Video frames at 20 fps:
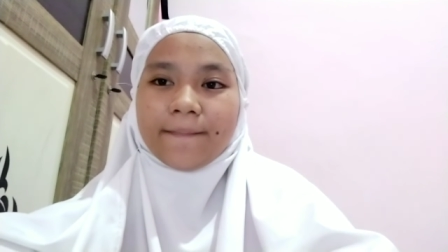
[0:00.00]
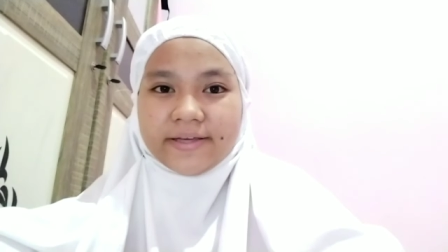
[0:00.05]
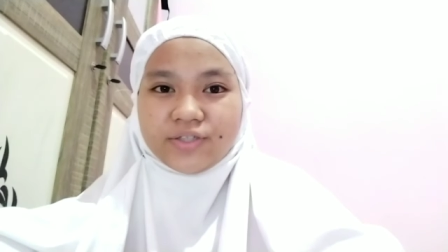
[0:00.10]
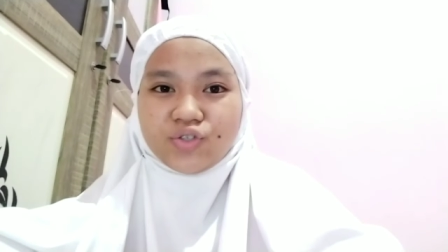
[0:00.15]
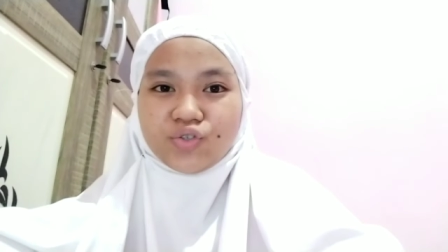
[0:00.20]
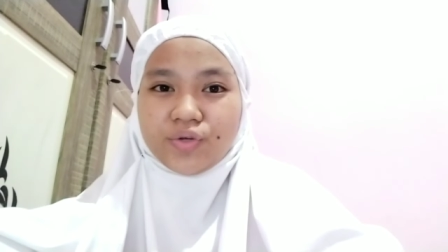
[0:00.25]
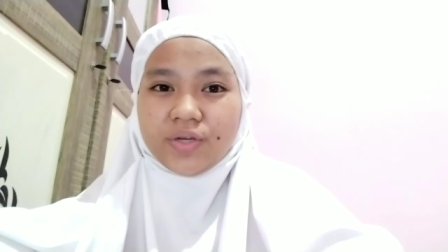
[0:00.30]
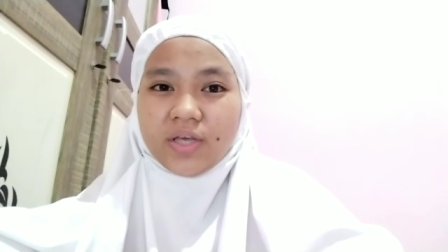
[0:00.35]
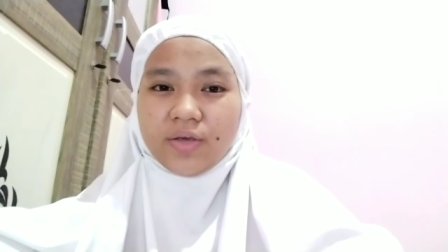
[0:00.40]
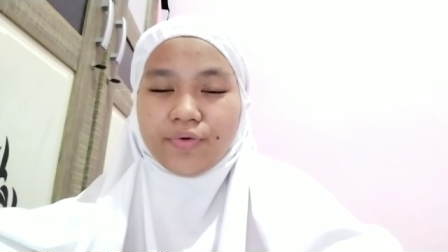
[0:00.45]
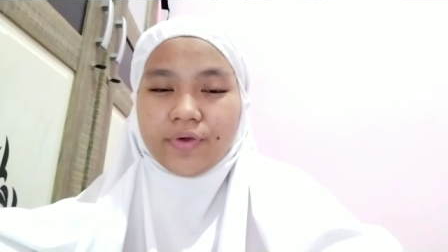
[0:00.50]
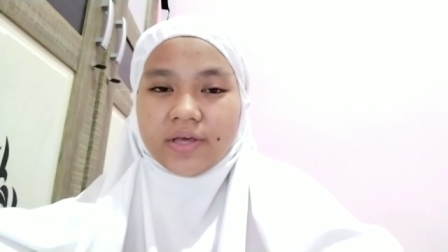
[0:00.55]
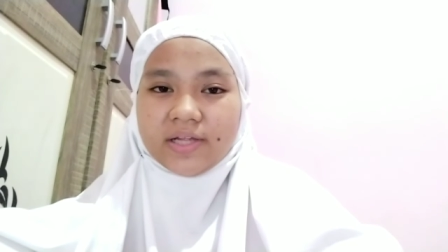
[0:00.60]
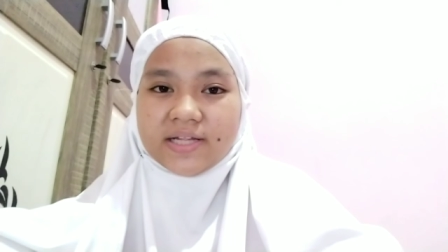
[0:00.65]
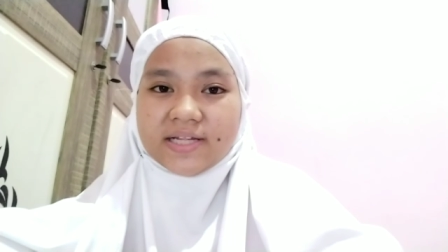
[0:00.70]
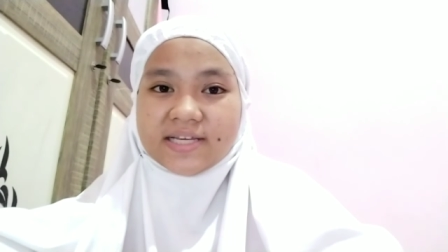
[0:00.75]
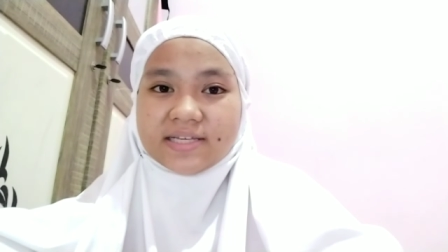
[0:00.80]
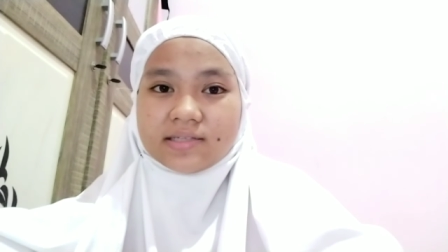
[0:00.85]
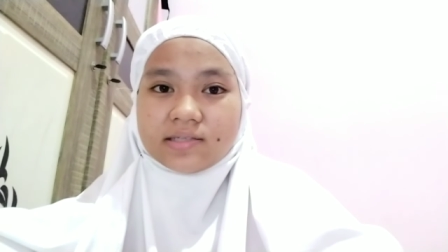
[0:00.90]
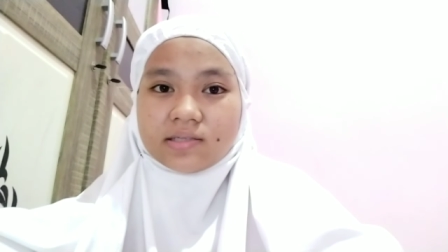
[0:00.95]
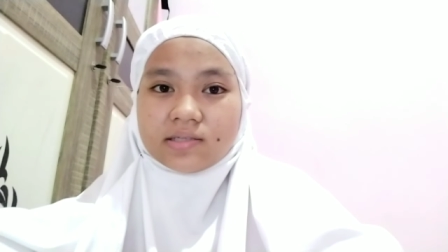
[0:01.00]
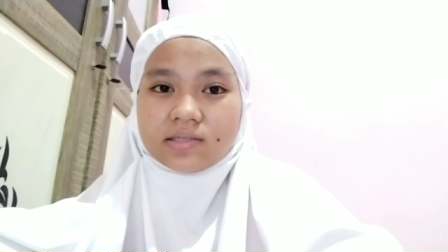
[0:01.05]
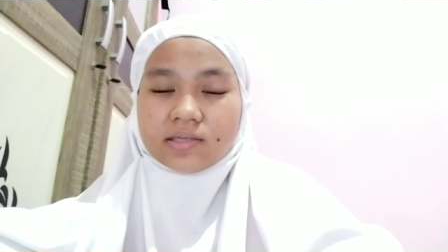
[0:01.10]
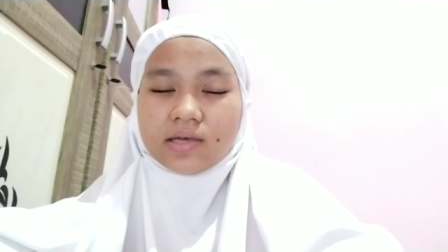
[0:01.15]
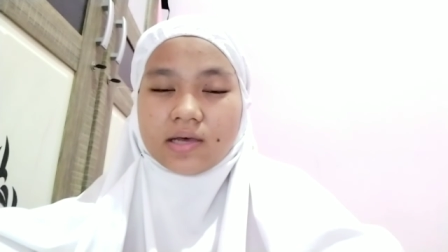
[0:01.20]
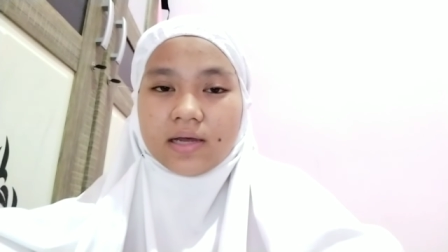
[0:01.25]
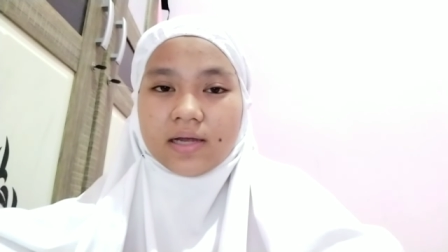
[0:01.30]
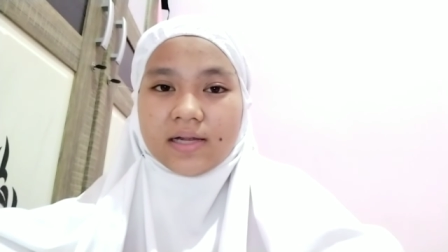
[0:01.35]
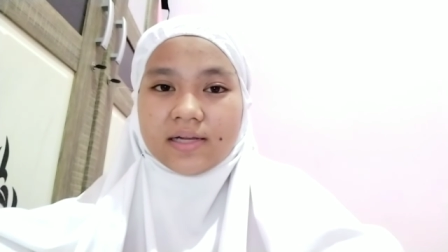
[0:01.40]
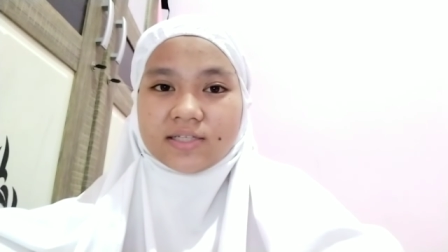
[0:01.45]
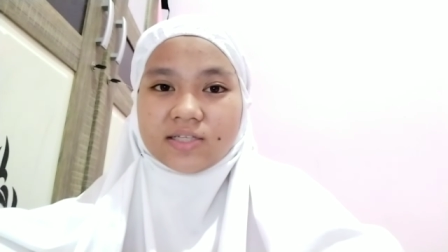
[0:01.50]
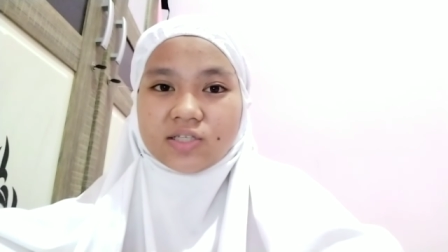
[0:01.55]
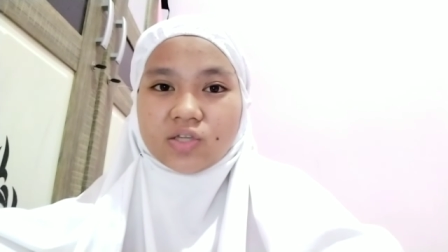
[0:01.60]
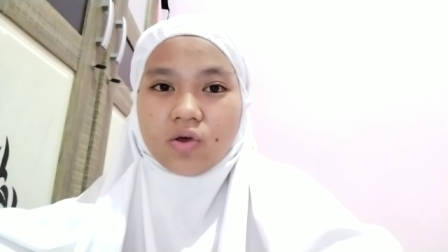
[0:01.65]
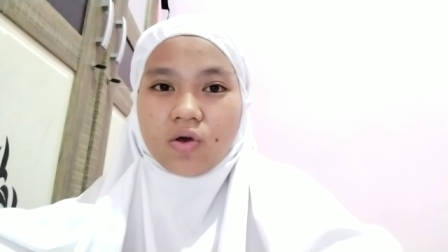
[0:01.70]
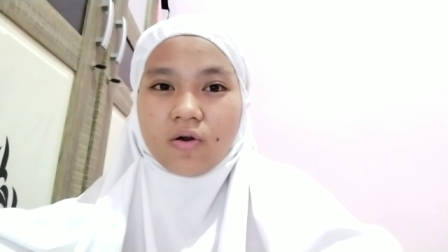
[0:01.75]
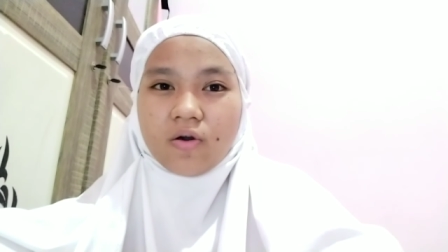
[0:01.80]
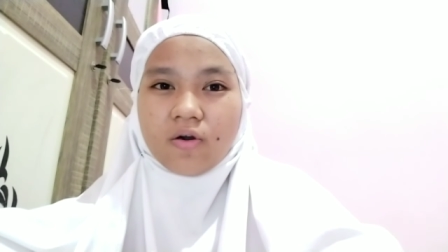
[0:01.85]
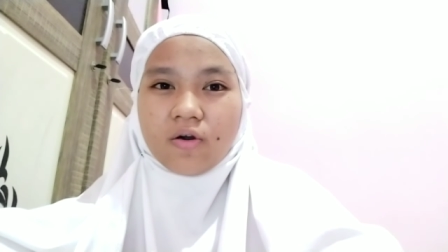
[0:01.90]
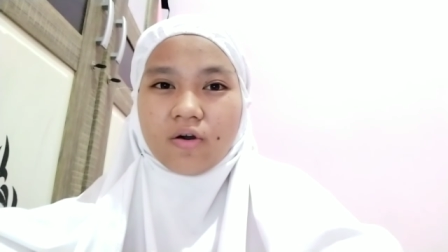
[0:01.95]
And Judy Willis
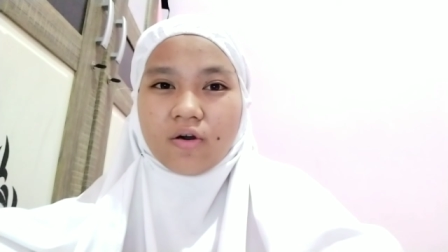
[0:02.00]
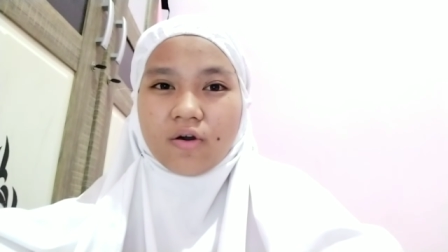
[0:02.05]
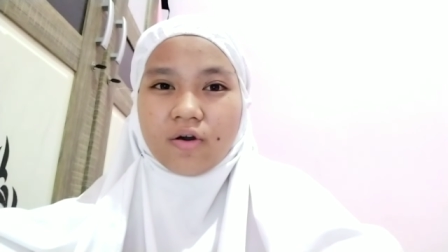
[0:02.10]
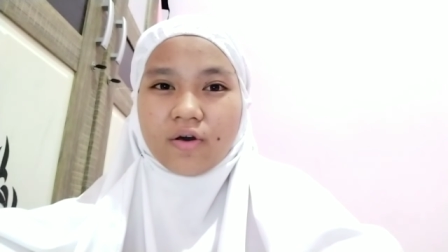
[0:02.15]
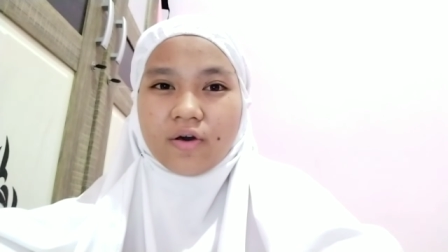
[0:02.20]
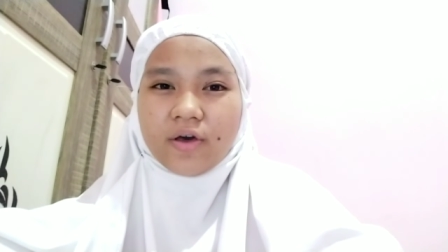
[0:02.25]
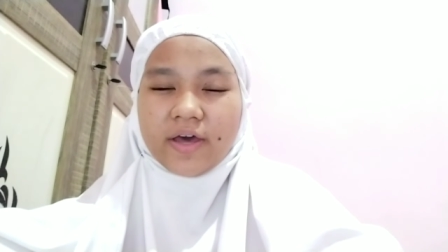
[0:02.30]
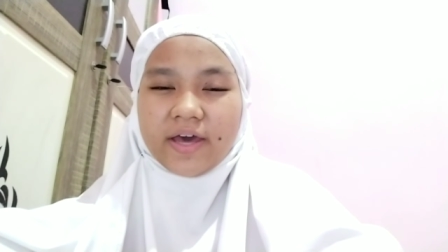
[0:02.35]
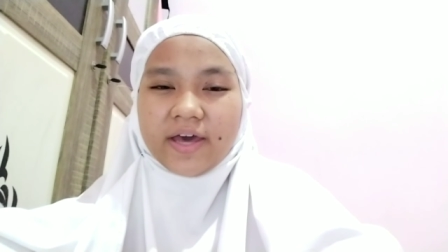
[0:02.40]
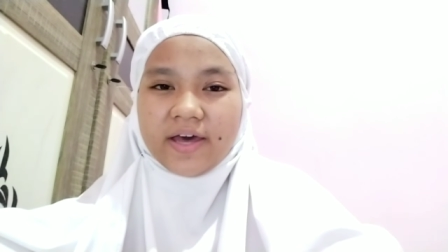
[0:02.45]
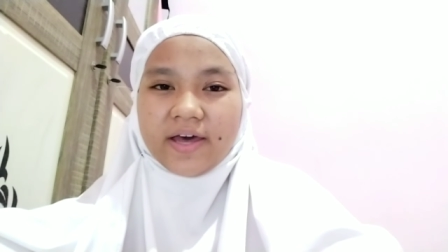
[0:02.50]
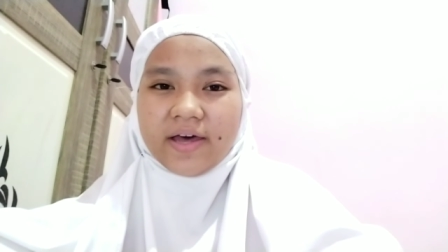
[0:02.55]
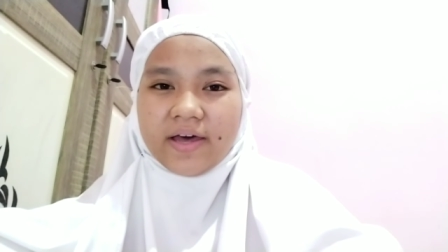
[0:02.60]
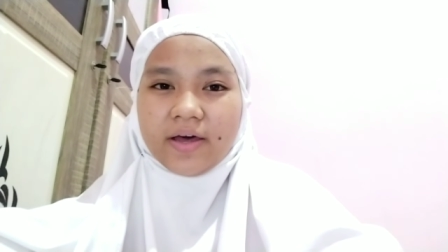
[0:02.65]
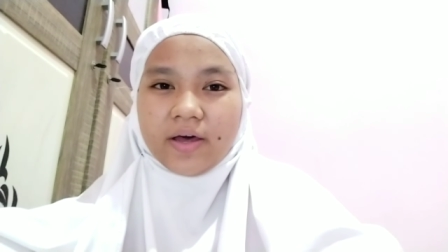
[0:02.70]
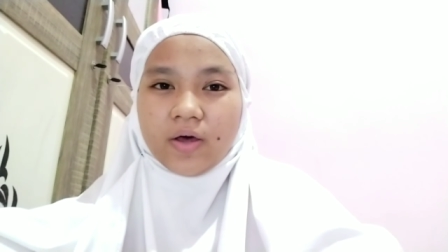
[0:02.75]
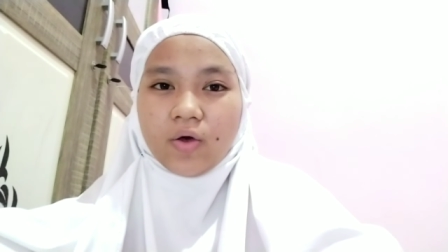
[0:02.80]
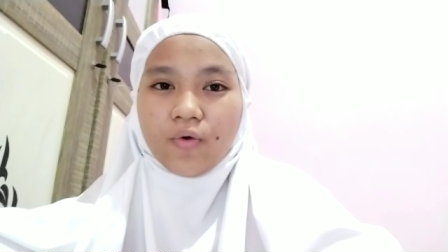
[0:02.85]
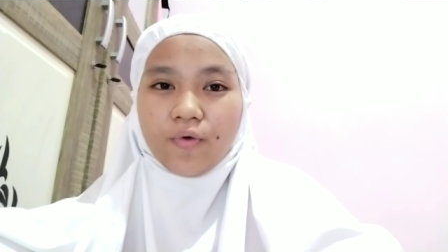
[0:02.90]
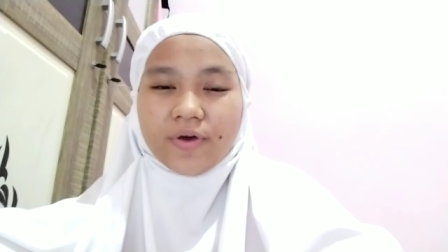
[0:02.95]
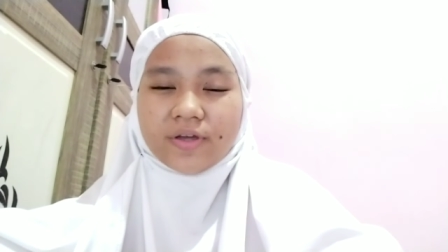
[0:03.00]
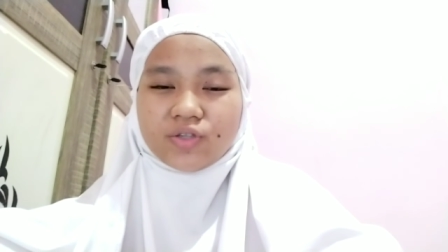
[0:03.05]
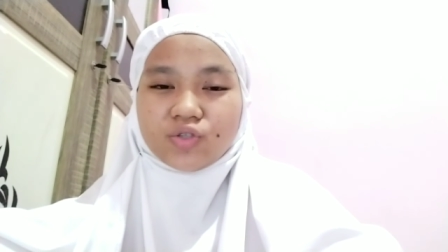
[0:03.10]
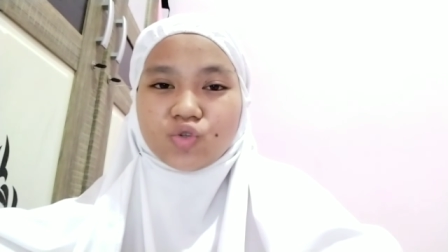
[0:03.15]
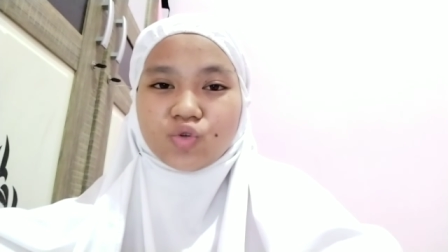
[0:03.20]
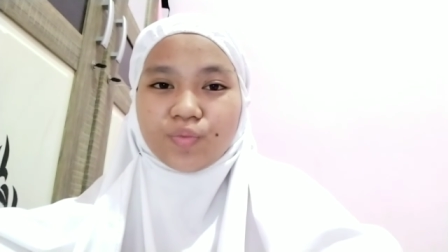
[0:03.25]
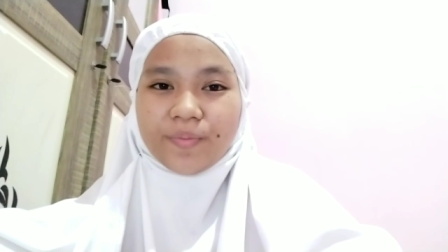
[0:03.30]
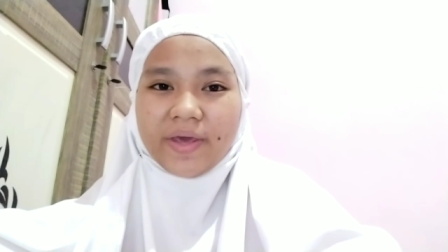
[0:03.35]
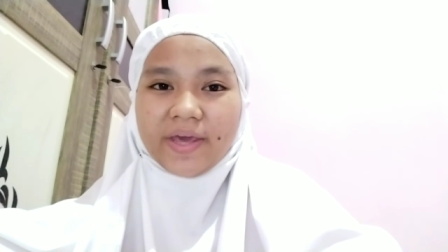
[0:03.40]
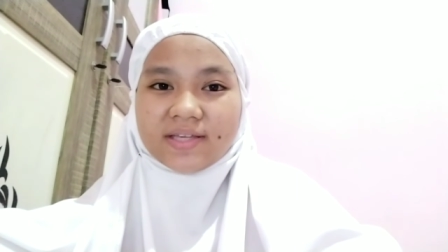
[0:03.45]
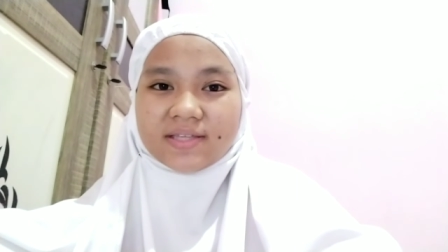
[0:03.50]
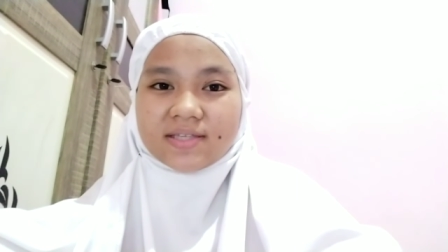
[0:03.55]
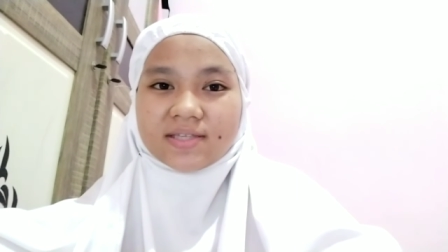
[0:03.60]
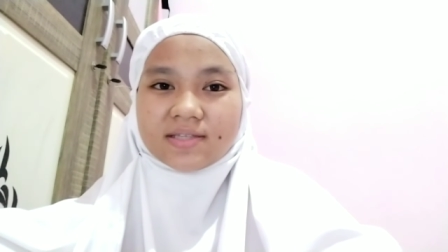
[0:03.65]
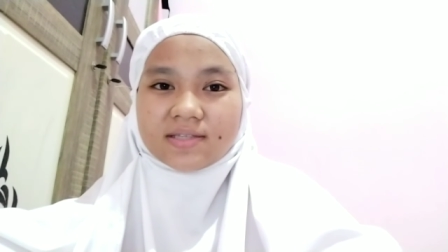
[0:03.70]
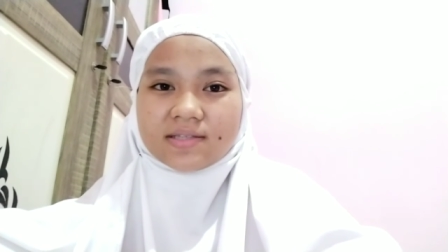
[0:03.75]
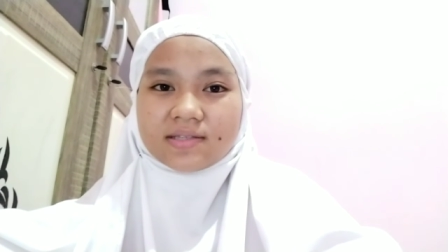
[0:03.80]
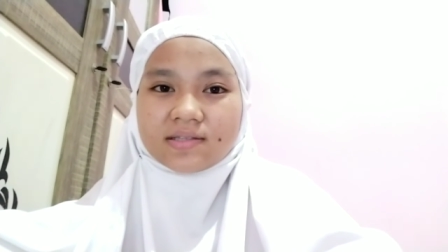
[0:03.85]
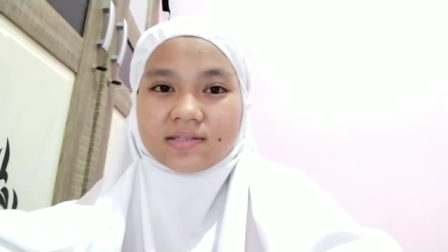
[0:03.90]
also want to make